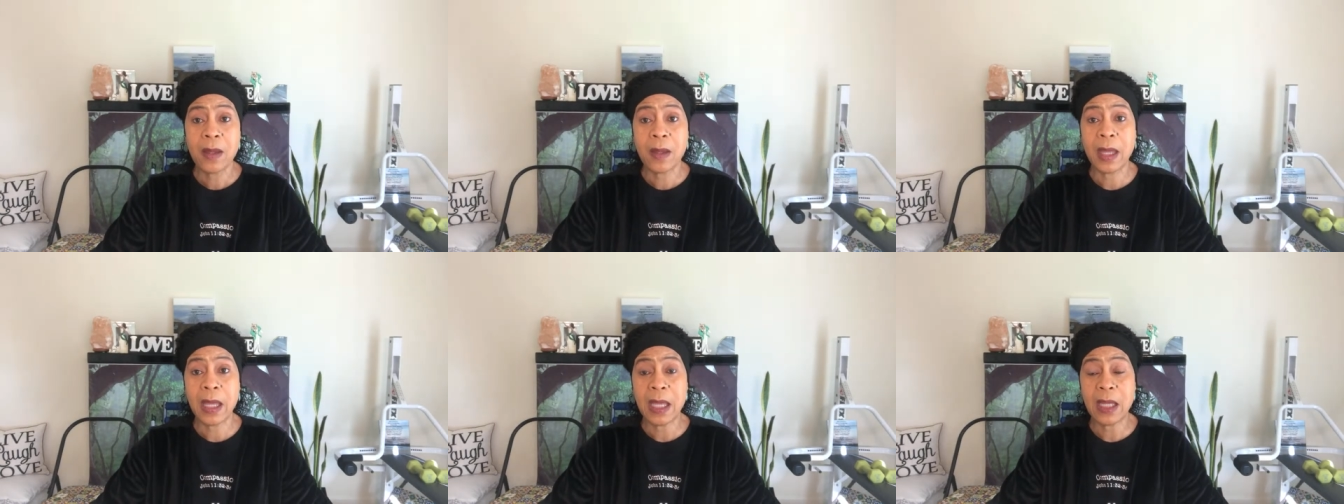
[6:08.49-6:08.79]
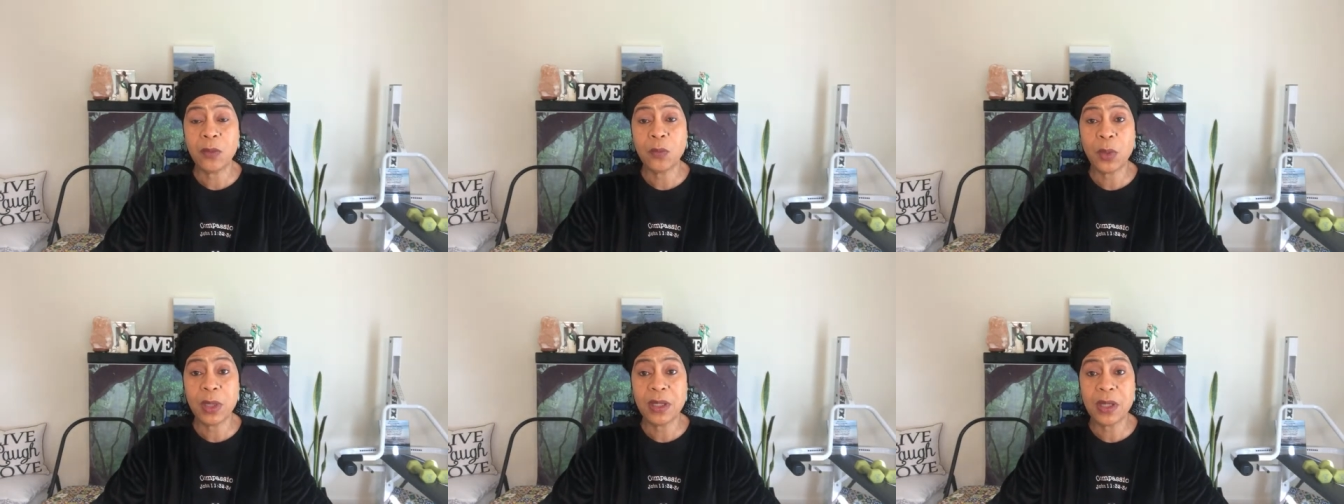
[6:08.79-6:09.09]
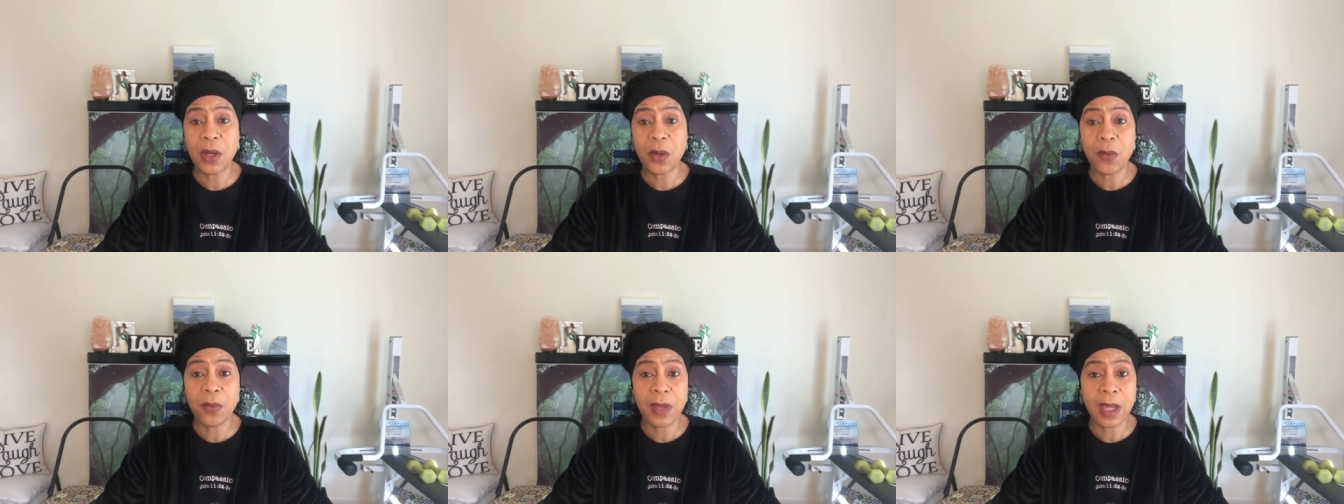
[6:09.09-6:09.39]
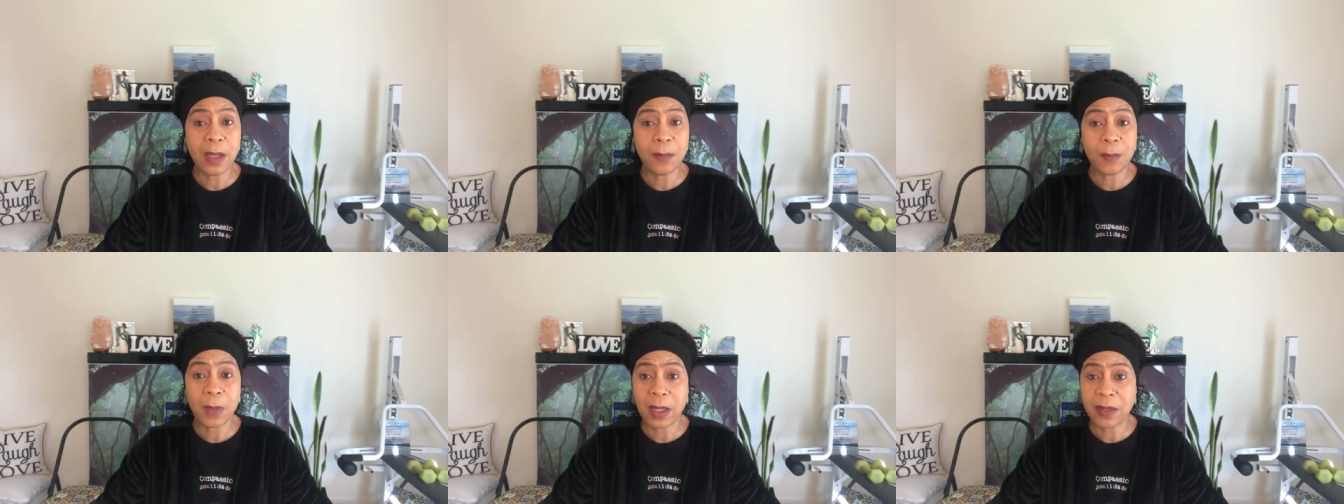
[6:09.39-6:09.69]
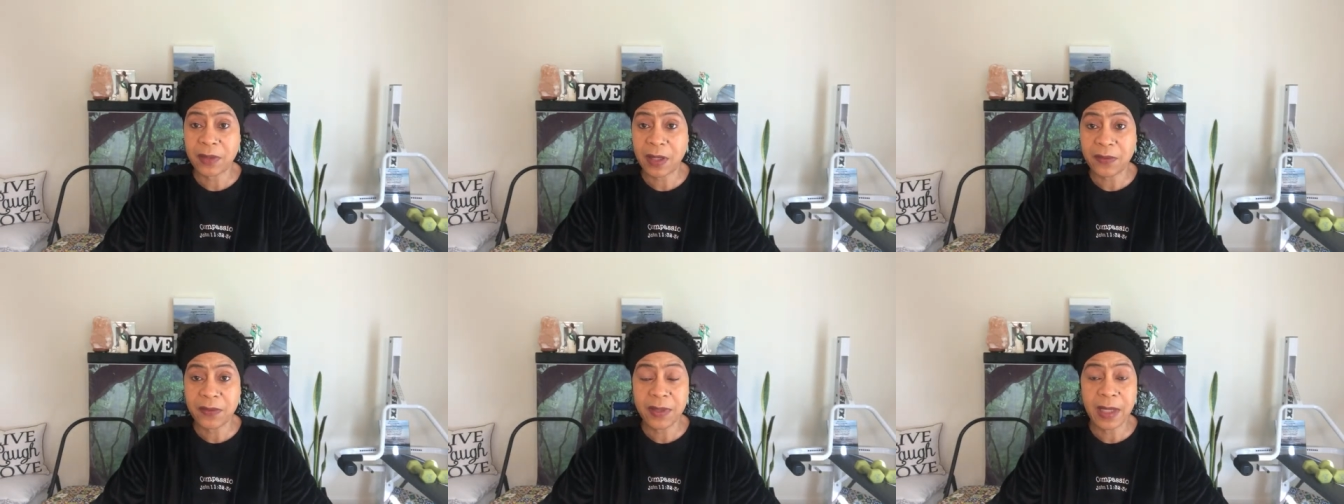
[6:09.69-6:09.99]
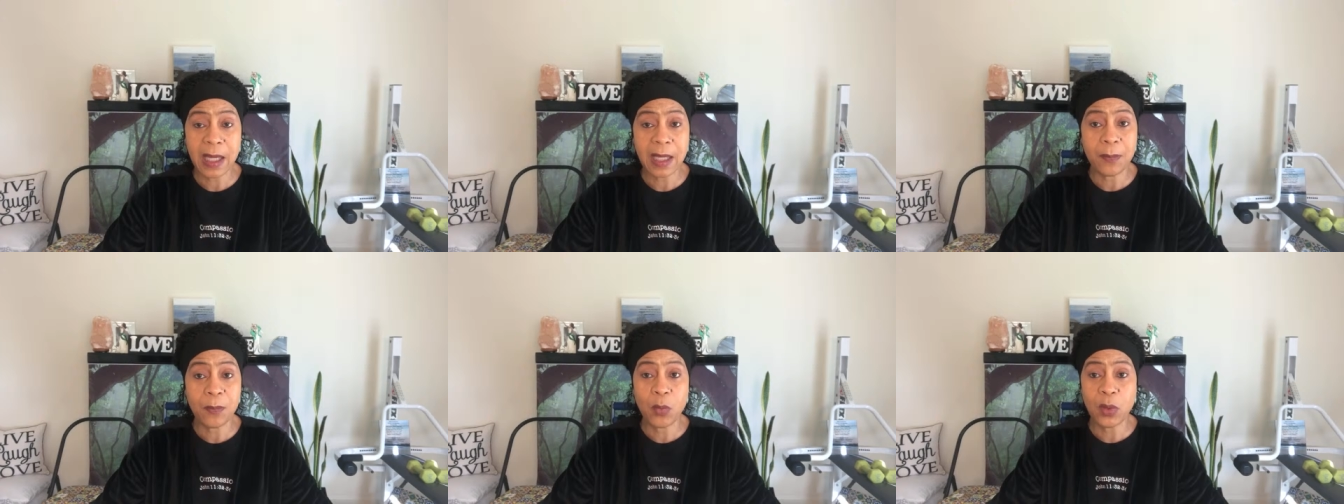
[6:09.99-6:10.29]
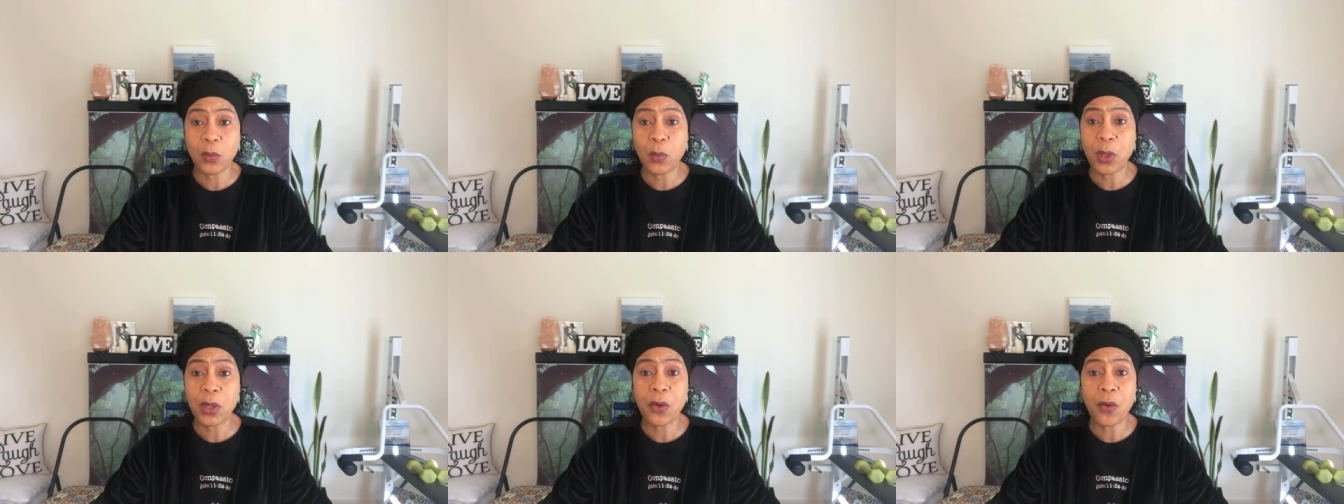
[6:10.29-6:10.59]
And we know that, as I said,
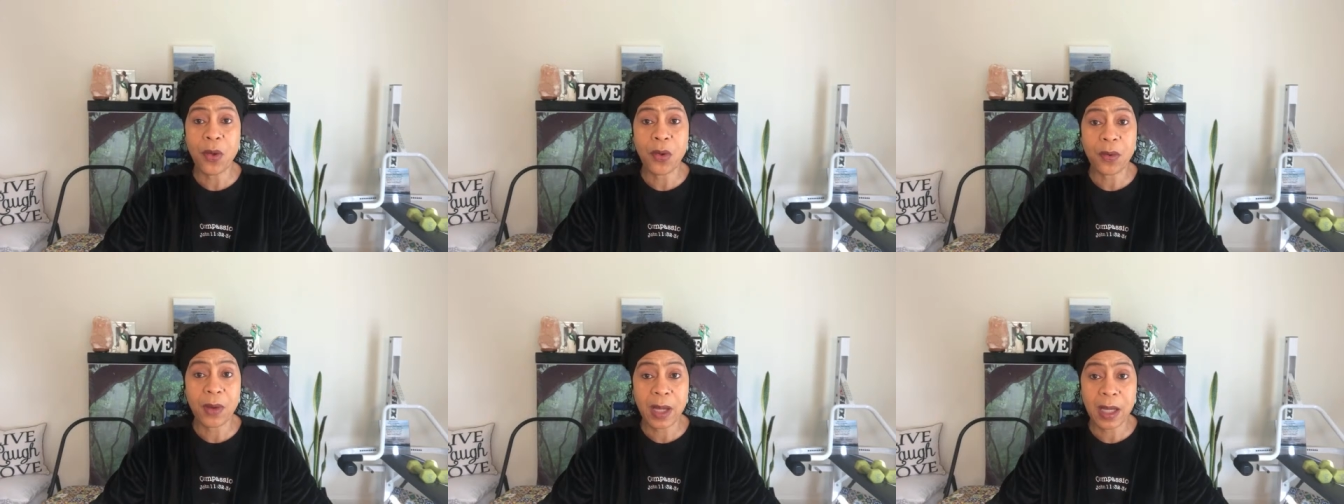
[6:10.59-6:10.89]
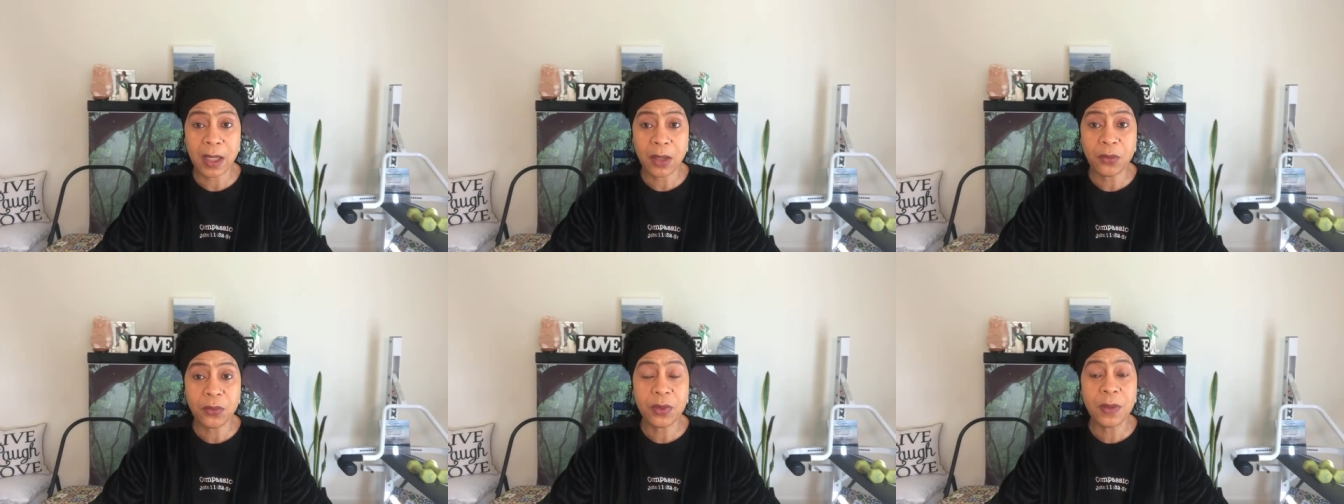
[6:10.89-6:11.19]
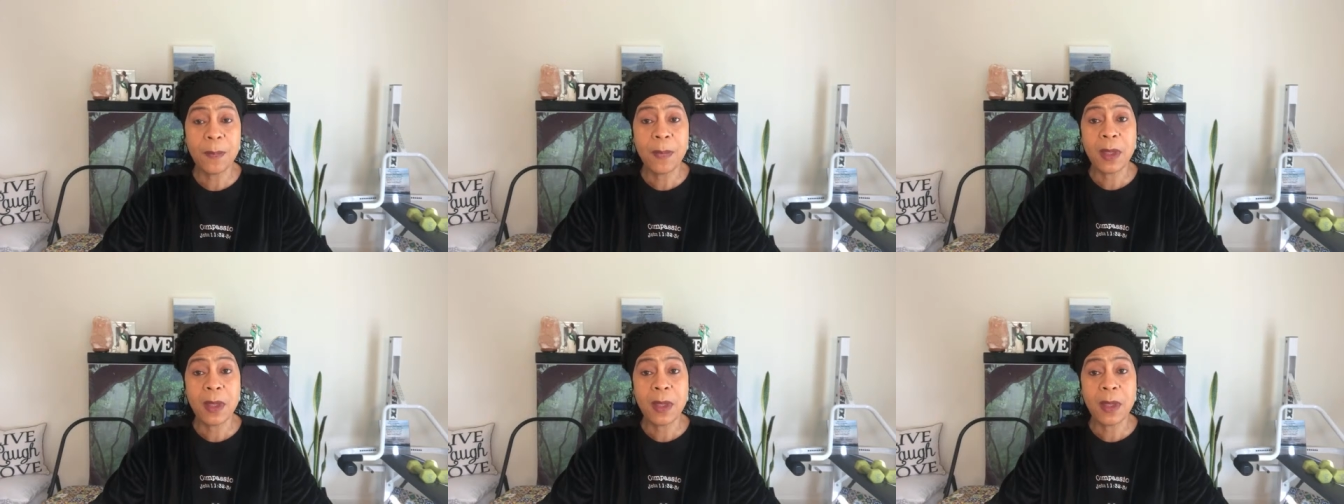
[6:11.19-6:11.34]
when we are out,